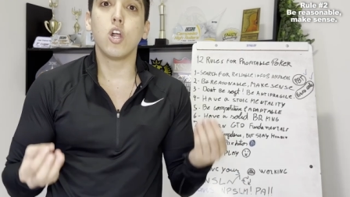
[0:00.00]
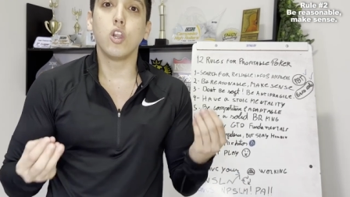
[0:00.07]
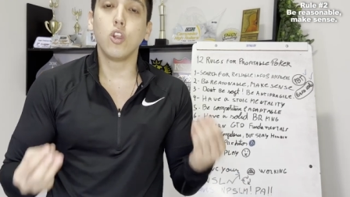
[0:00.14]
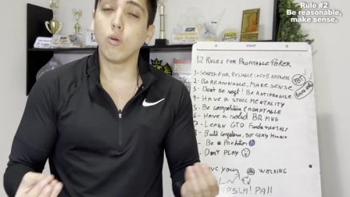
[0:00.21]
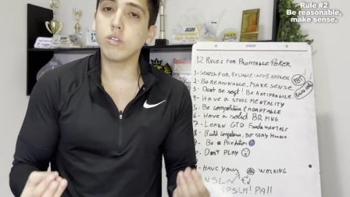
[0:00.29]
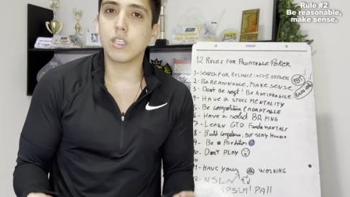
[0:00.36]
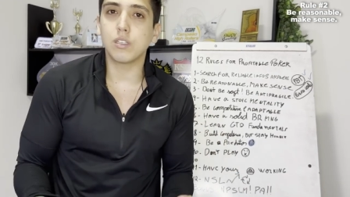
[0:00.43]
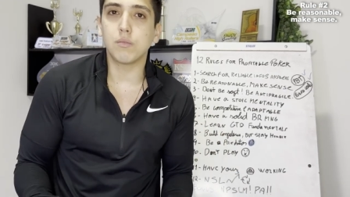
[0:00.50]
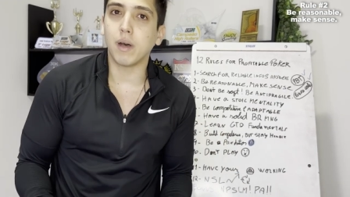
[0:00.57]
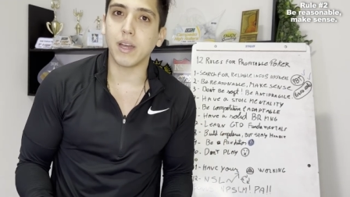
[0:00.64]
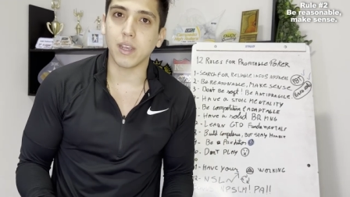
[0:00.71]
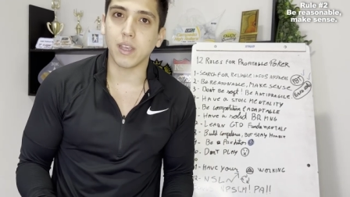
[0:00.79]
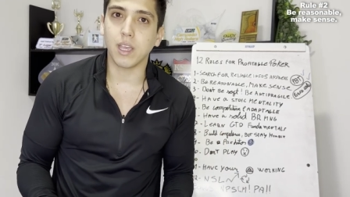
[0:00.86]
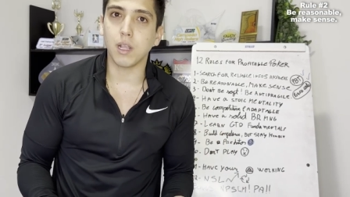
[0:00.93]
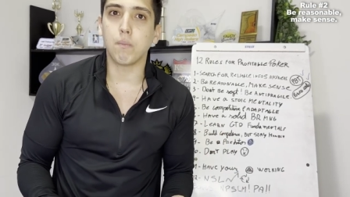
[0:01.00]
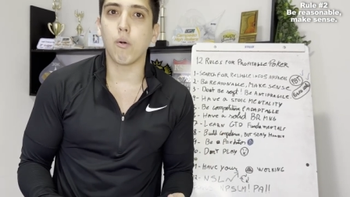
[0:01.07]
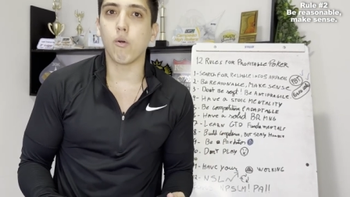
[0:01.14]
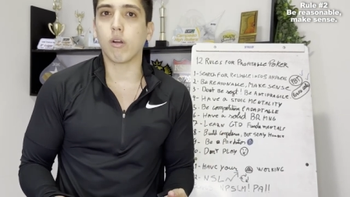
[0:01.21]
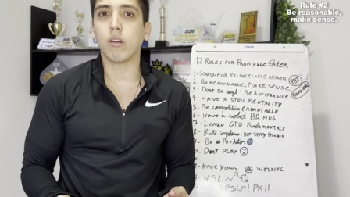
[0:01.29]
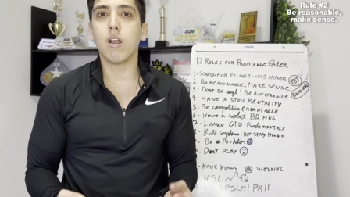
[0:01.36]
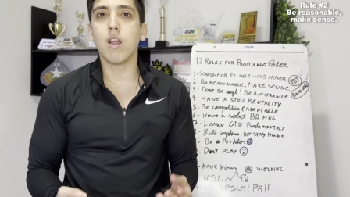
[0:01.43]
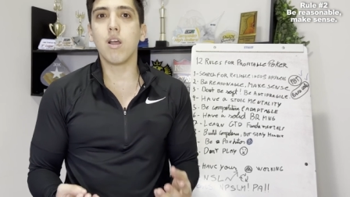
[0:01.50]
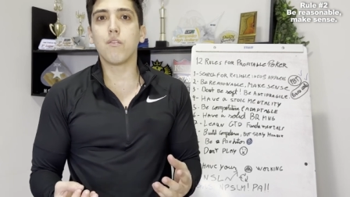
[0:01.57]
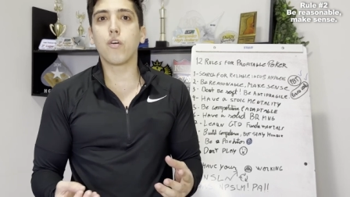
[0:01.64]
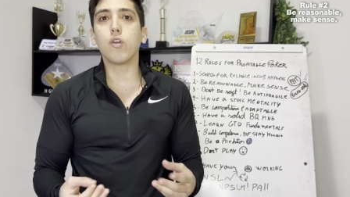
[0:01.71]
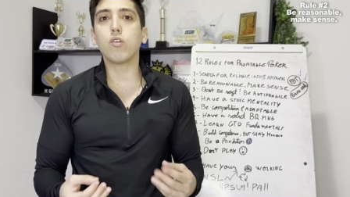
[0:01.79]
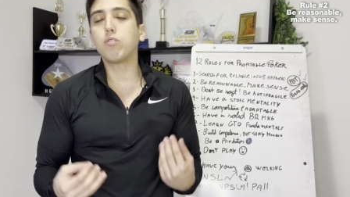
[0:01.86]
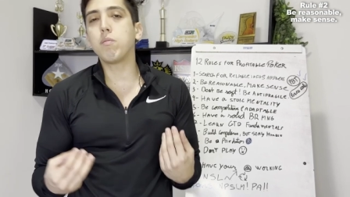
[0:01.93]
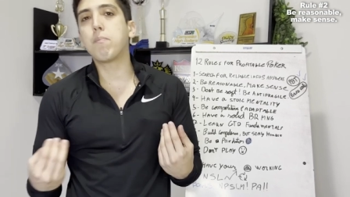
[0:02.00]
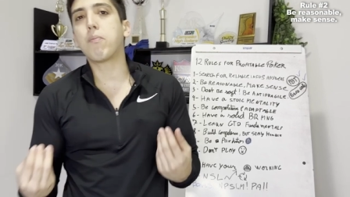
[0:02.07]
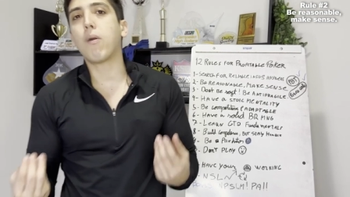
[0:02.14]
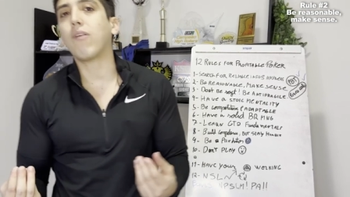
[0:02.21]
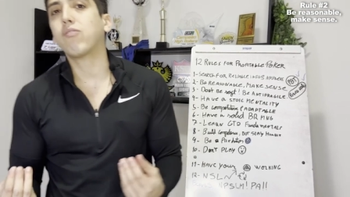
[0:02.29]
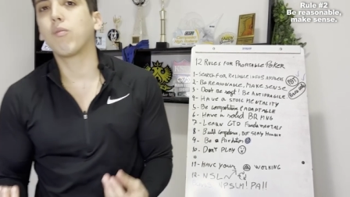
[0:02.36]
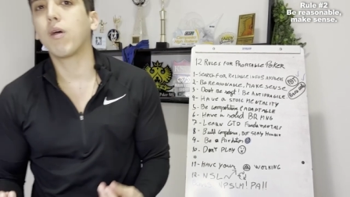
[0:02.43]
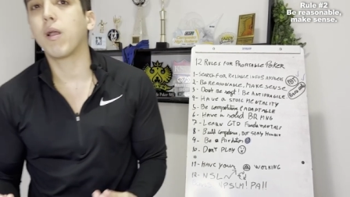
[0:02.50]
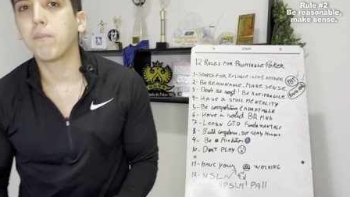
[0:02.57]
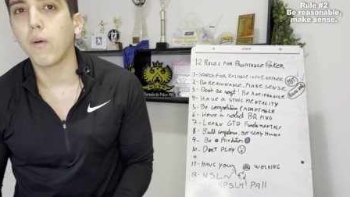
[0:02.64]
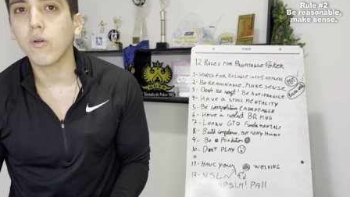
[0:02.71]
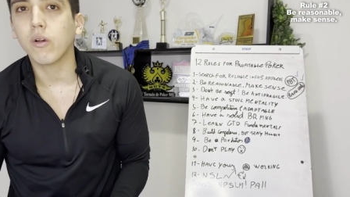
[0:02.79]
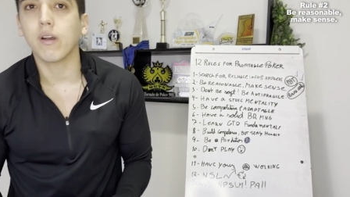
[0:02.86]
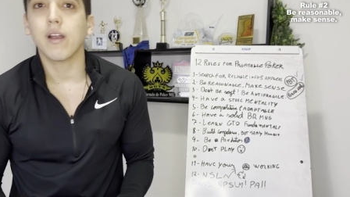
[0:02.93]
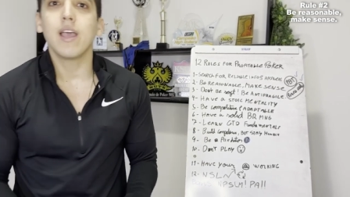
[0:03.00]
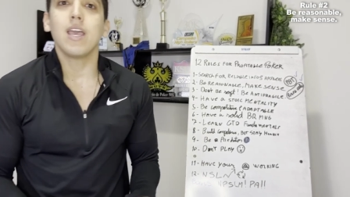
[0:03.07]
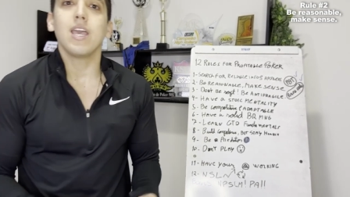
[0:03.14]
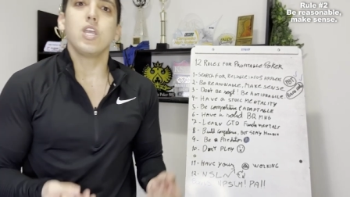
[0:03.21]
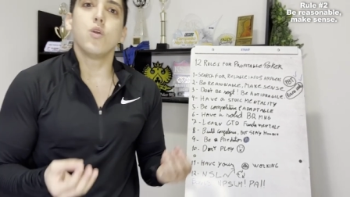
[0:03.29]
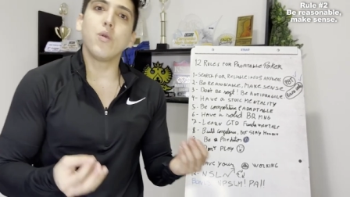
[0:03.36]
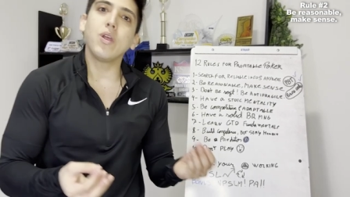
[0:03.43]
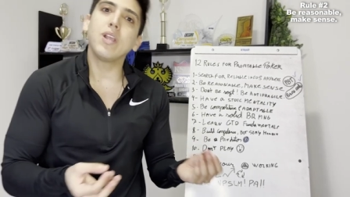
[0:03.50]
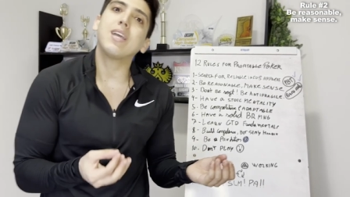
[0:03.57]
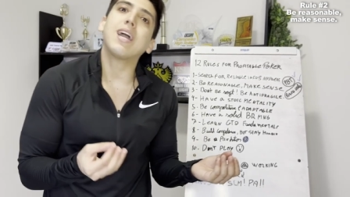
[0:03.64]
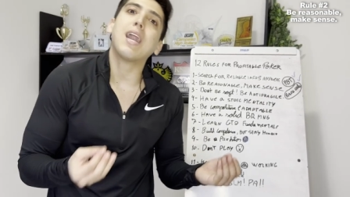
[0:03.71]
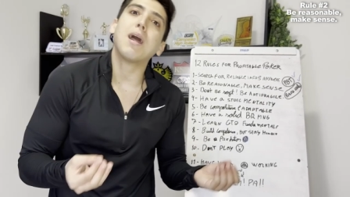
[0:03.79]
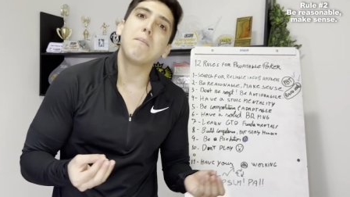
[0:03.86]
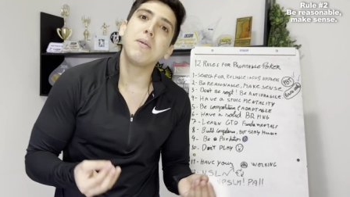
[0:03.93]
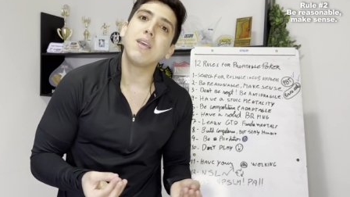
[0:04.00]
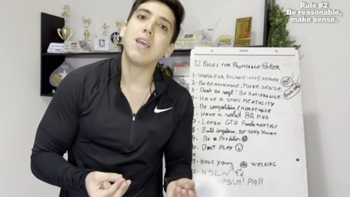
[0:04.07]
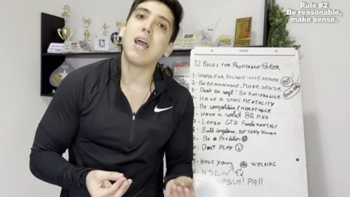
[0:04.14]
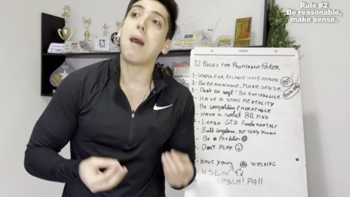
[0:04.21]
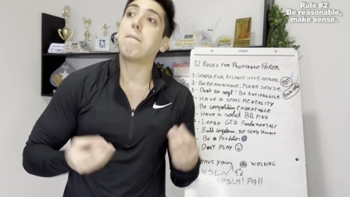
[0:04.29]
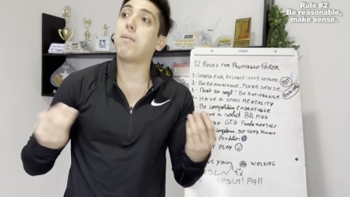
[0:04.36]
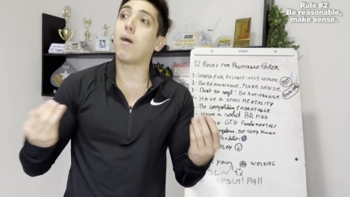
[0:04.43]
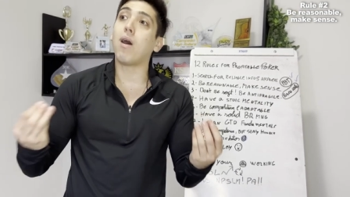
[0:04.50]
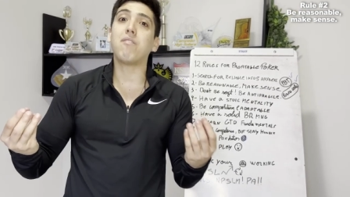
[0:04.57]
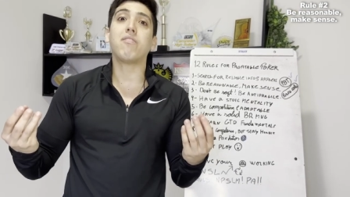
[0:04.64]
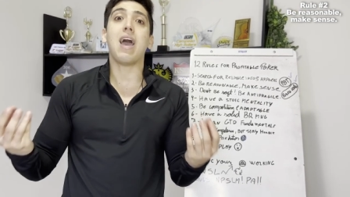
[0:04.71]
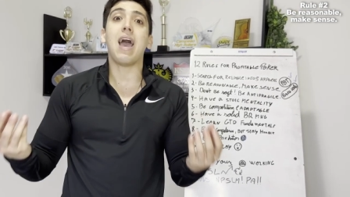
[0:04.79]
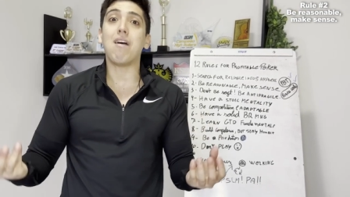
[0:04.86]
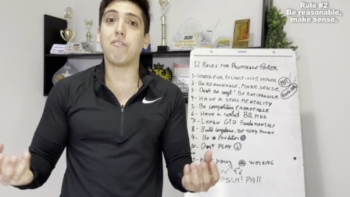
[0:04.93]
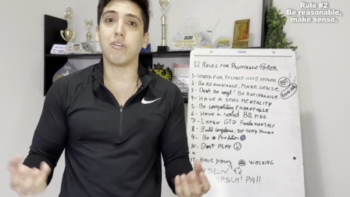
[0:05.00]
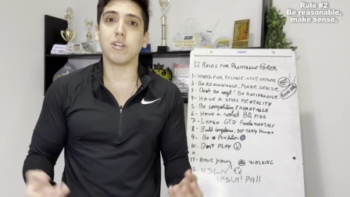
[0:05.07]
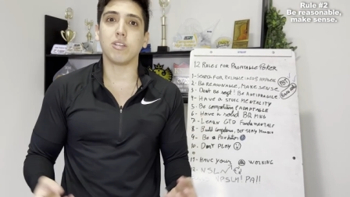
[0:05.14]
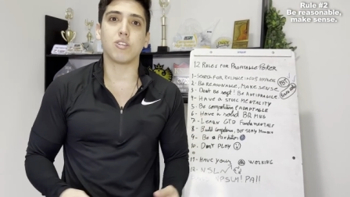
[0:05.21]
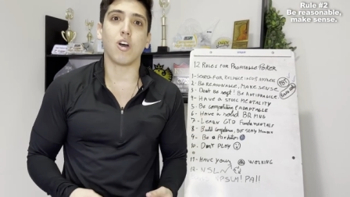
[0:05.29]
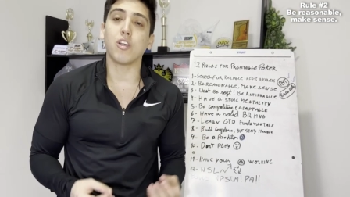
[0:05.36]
loses money in poker. For you to be profitable at poker, you really gotta be above average.